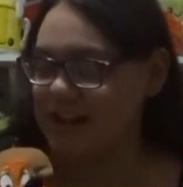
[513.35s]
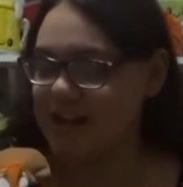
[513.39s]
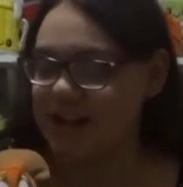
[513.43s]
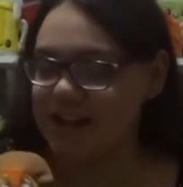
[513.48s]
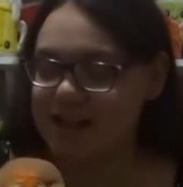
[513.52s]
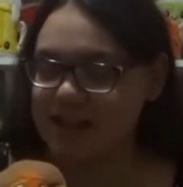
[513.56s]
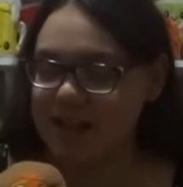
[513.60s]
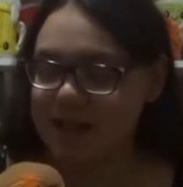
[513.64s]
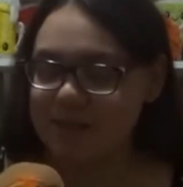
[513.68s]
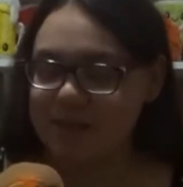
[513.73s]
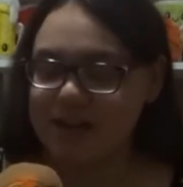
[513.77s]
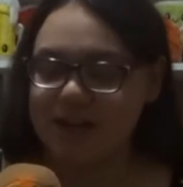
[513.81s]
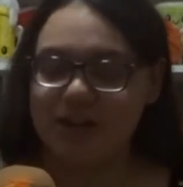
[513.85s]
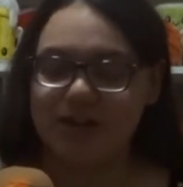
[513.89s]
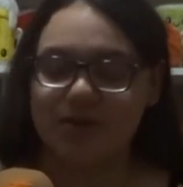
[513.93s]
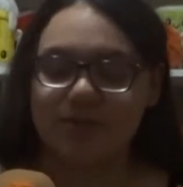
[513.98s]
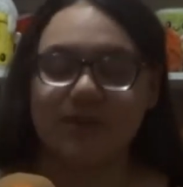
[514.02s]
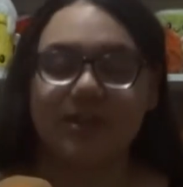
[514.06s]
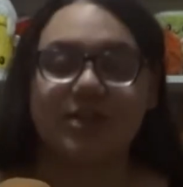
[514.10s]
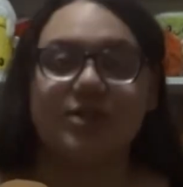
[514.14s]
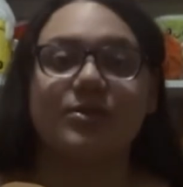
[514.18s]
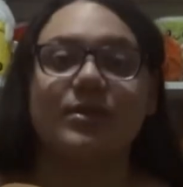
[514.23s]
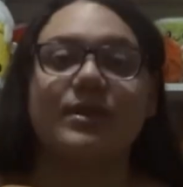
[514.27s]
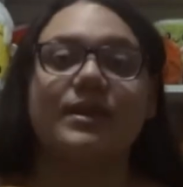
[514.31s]
Let me know
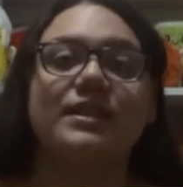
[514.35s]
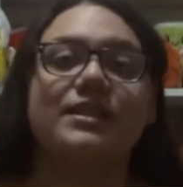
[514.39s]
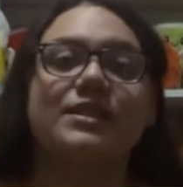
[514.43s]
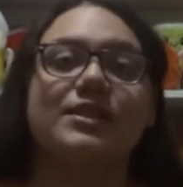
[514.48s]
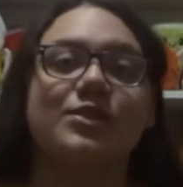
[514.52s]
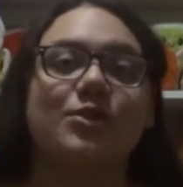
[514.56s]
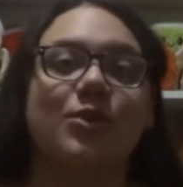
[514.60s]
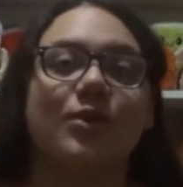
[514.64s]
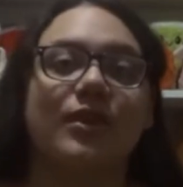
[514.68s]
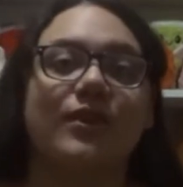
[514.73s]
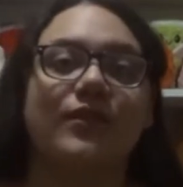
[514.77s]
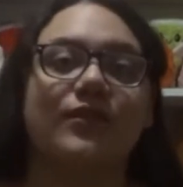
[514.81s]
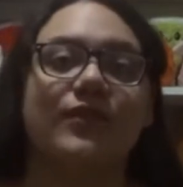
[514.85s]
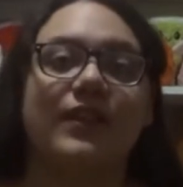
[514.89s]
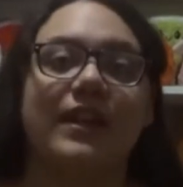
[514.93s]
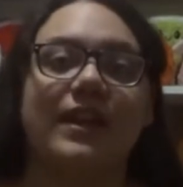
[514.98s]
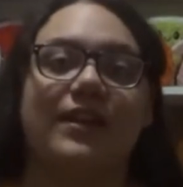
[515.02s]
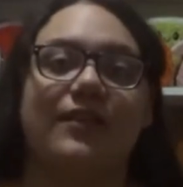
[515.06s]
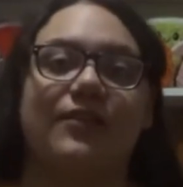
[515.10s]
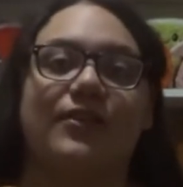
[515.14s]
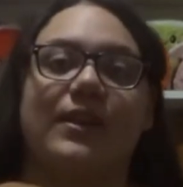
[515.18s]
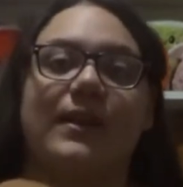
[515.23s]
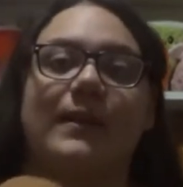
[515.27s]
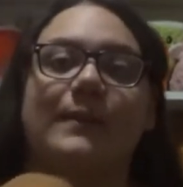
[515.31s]
which one is your
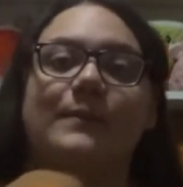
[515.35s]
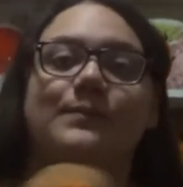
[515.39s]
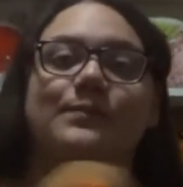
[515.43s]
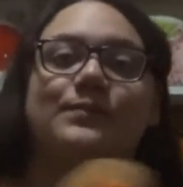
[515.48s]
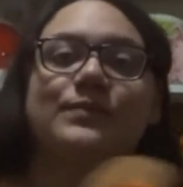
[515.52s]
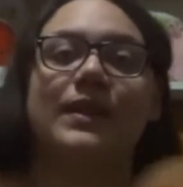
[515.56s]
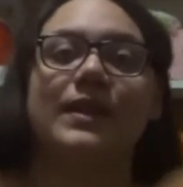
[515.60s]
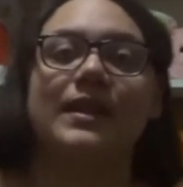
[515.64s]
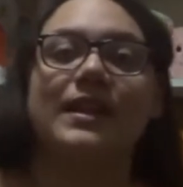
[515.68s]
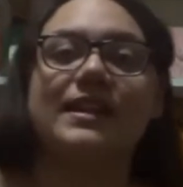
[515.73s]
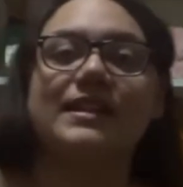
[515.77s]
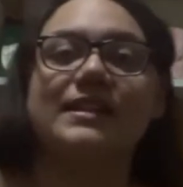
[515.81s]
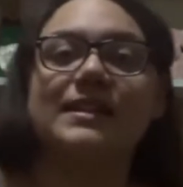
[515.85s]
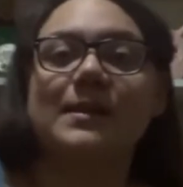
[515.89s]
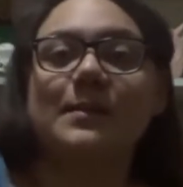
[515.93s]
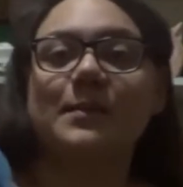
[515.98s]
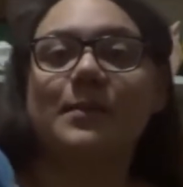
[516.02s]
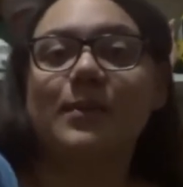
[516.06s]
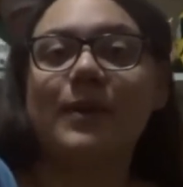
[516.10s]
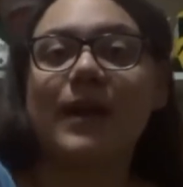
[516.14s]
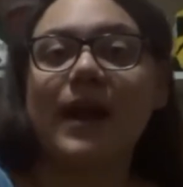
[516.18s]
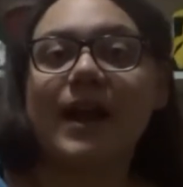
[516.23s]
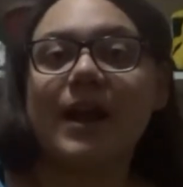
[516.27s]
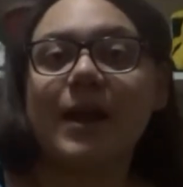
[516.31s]
favorite. Is it
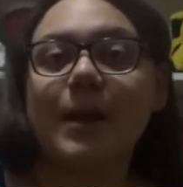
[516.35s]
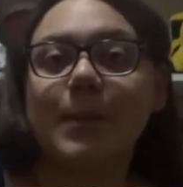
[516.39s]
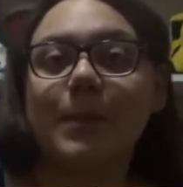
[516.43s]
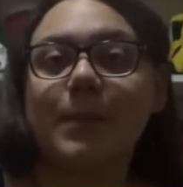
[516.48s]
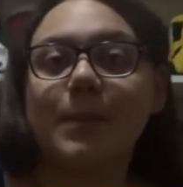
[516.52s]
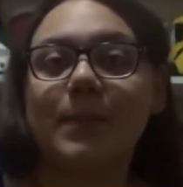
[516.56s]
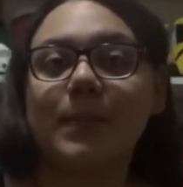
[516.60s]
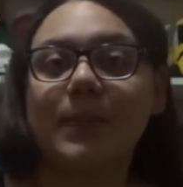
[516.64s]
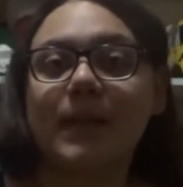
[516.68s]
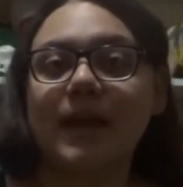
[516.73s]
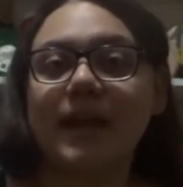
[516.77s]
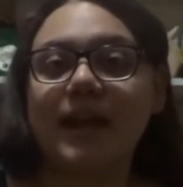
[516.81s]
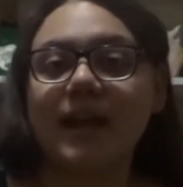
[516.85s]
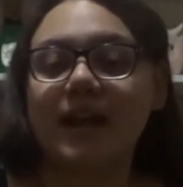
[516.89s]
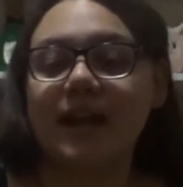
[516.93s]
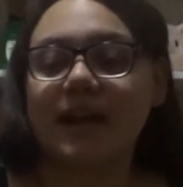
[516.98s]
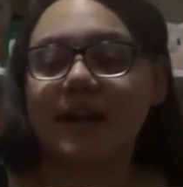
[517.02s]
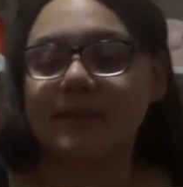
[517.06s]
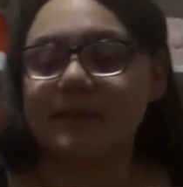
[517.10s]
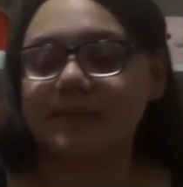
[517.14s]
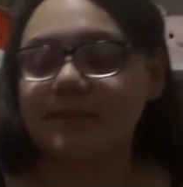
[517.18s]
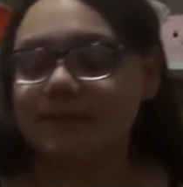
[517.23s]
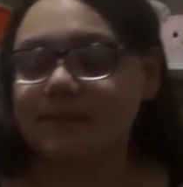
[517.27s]
Briar Bear?